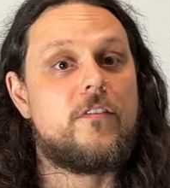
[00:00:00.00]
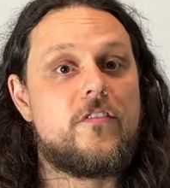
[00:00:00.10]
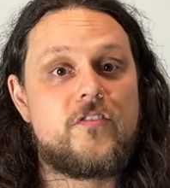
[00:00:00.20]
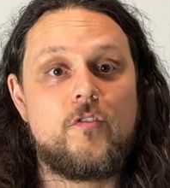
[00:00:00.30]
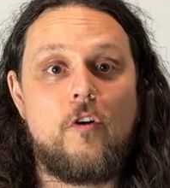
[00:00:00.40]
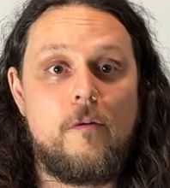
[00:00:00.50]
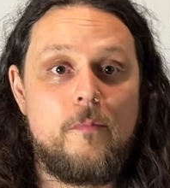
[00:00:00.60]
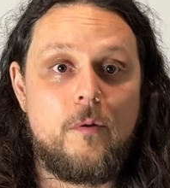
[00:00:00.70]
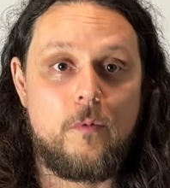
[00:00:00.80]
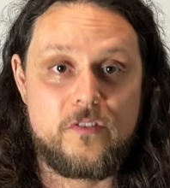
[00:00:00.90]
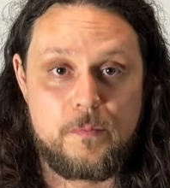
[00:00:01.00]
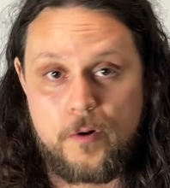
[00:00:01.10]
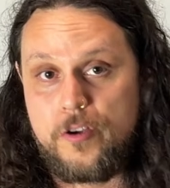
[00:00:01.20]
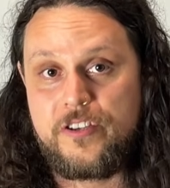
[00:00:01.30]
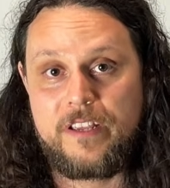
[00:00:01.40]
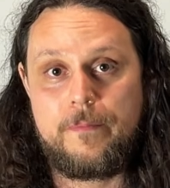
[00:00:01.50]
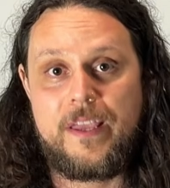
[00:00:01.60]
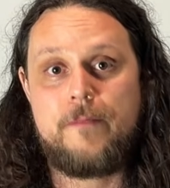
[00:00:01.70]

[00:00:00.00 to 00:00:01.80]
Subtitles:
The storm was approaching me